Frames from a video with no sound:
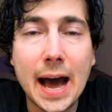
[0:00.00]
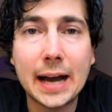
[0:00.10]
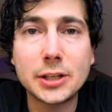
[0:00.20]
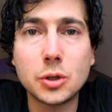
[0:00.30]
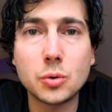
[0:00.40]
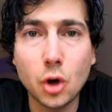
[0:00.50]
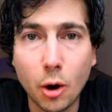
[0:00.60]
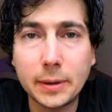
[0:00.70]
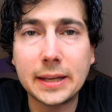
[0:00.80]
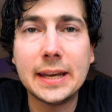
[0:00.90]
I do
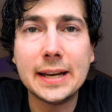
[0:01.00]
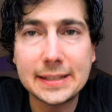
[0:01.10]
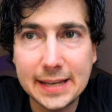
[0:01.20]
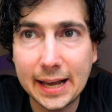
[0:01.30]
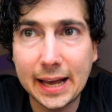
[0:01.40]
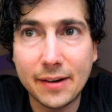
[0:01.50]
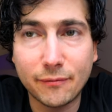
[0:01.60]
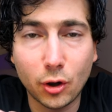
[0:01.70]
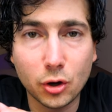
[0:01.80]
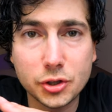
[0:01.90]
comedy, tech
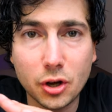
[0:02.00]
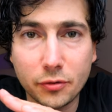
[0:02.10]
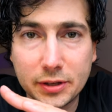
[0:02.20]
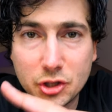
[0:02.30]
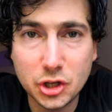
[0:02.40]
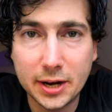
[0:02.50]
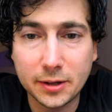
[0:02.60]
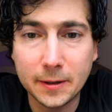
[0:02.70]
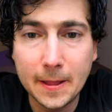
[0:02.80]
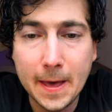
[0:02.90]
and vlogs on this
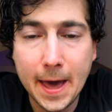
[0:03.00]
channel.